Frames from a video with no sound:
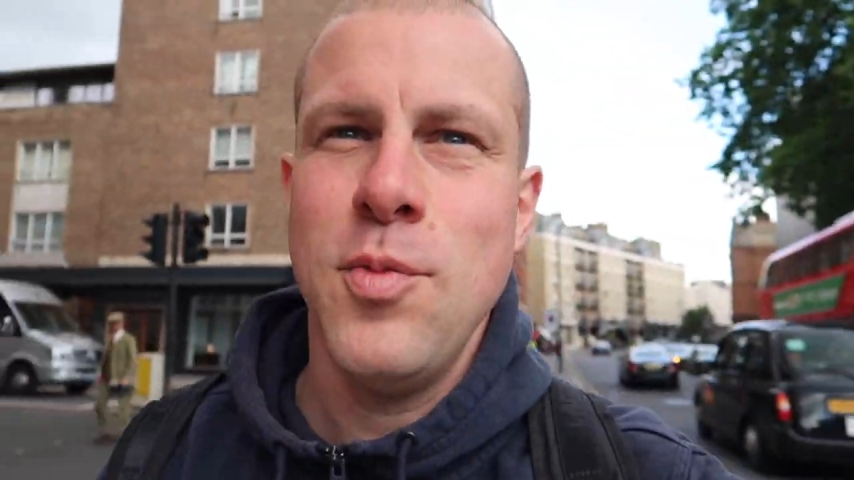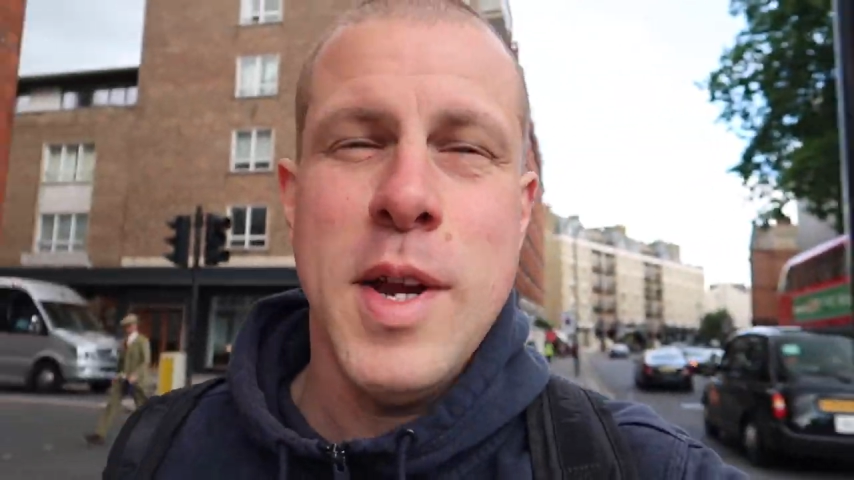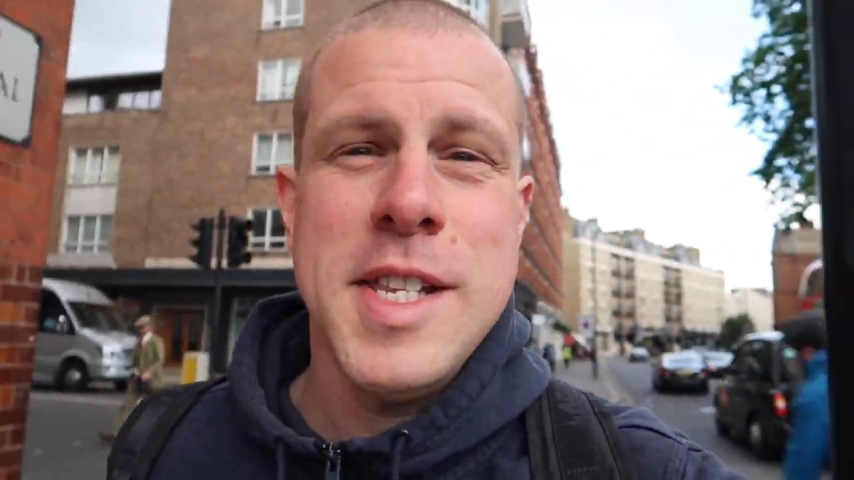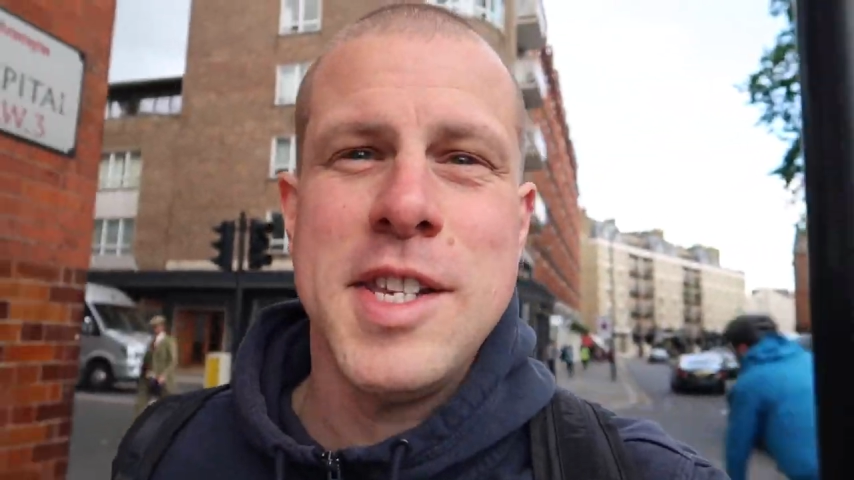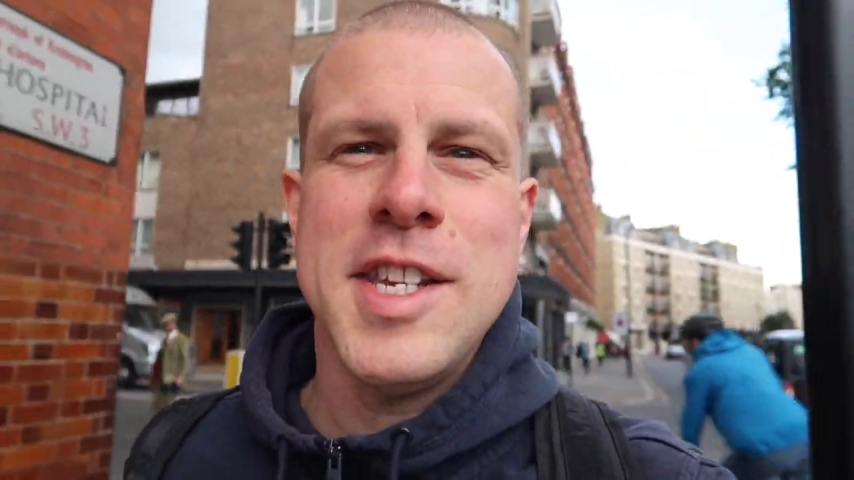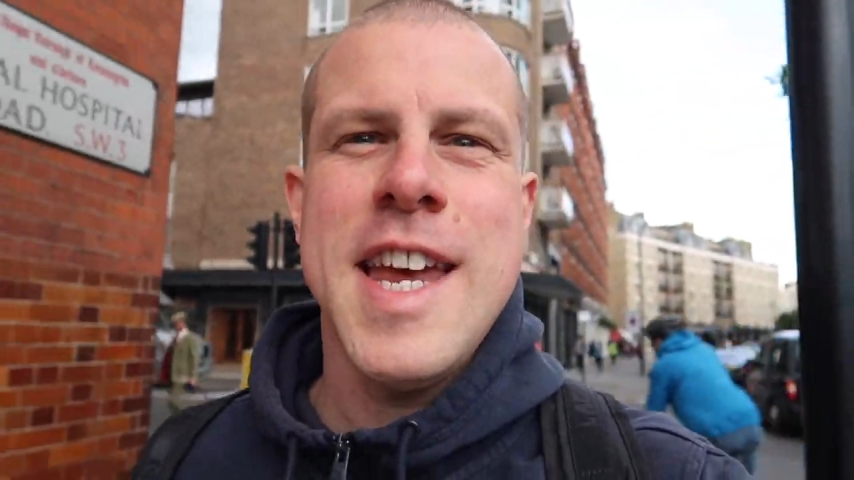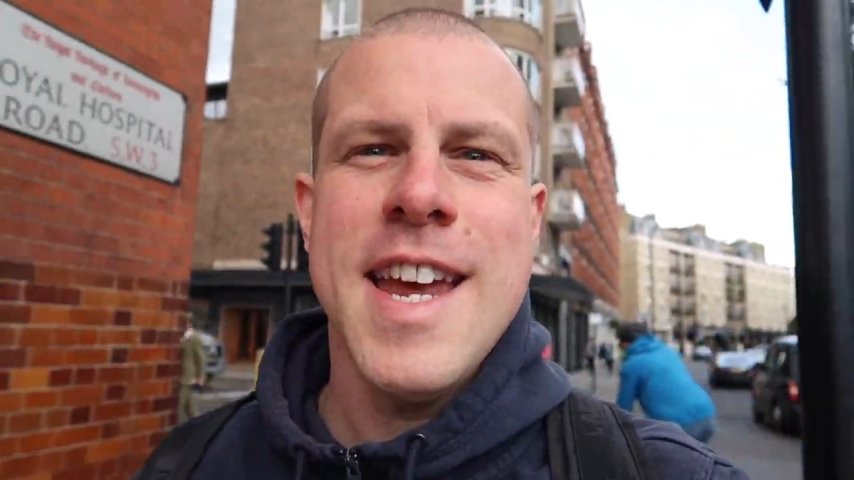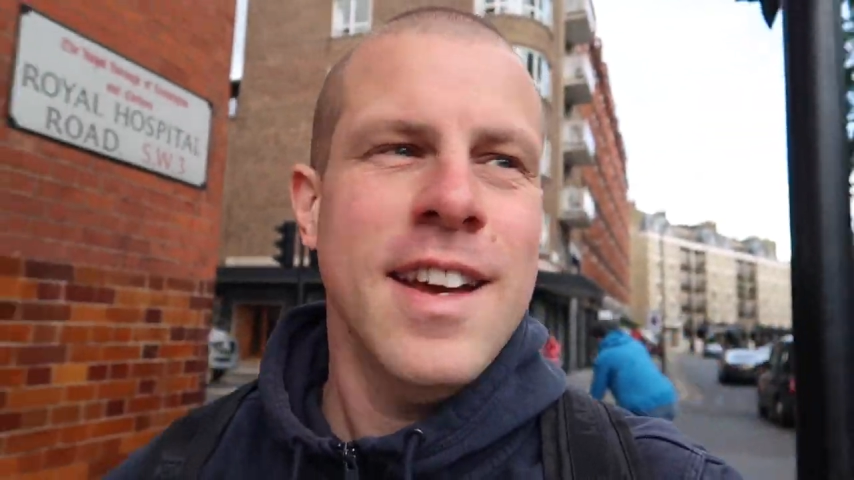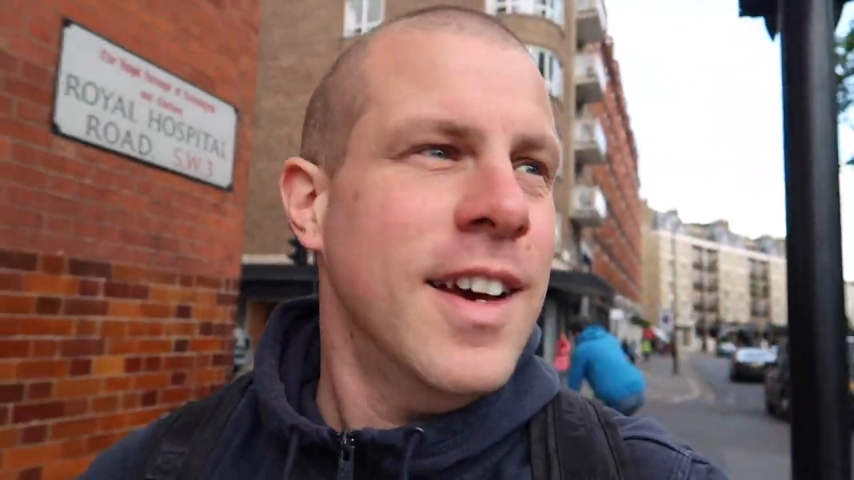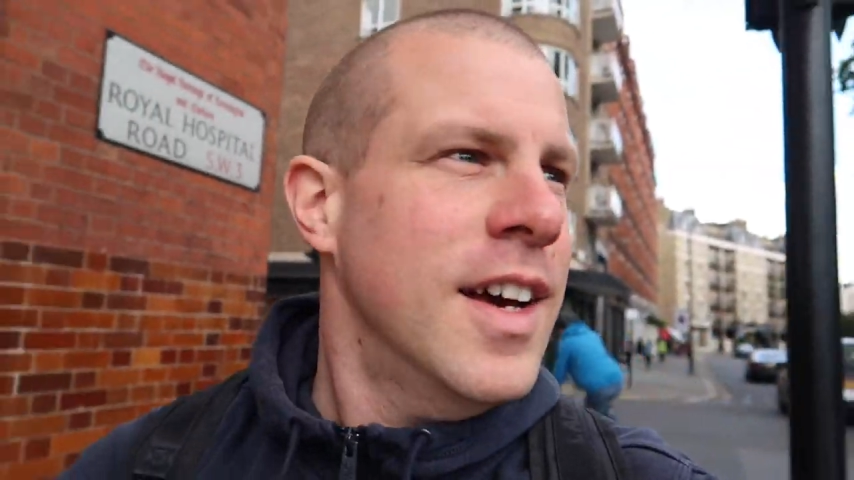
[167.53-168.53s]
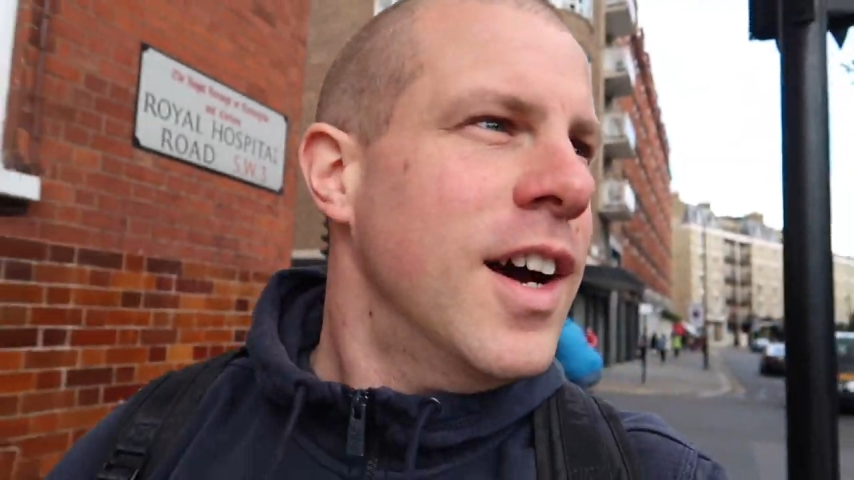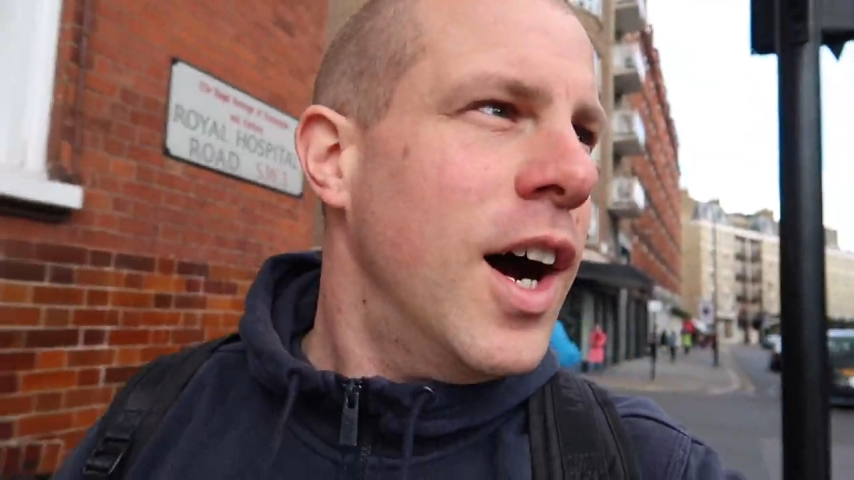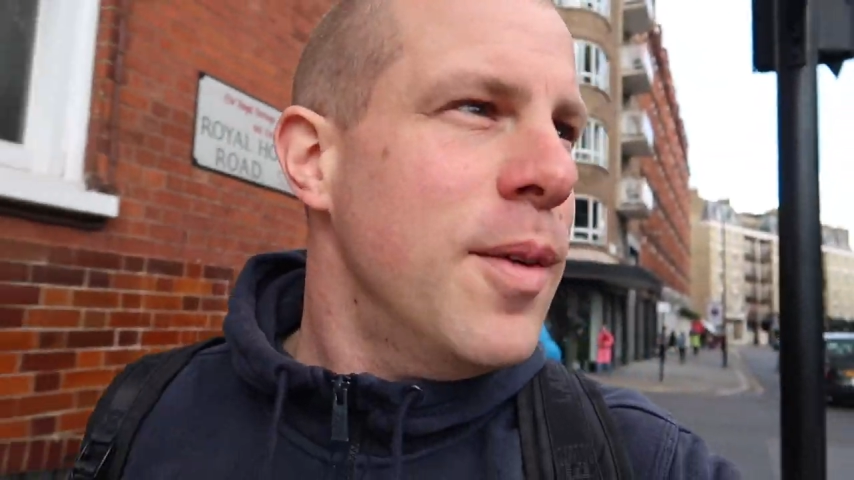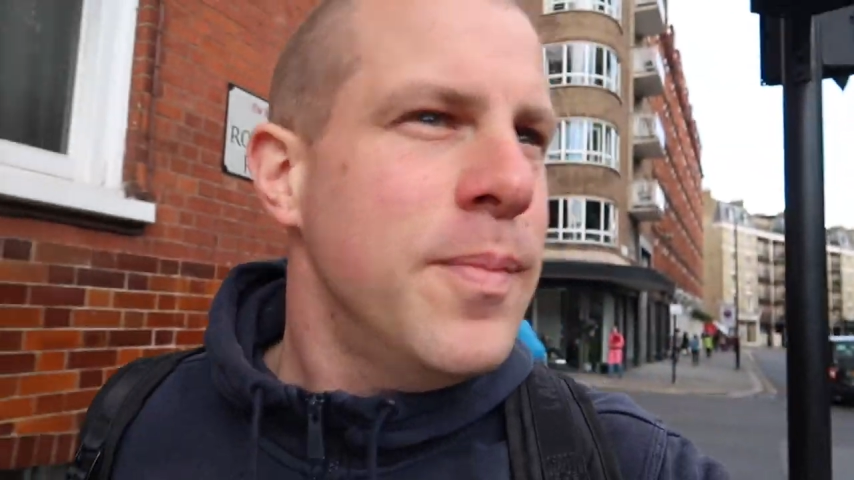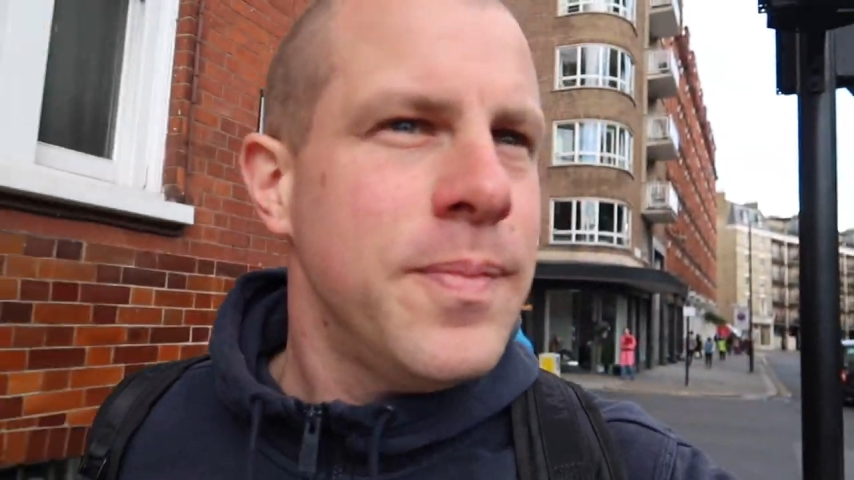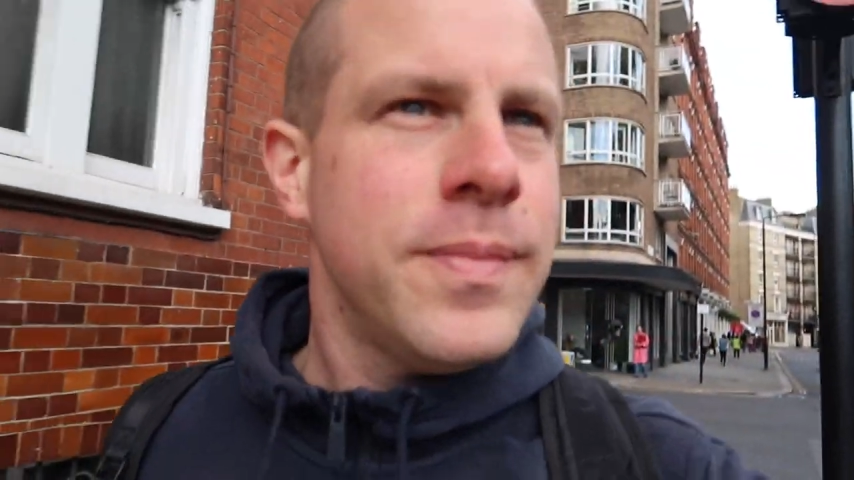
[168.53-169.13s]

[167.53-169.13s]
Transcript: Winter's here. Um,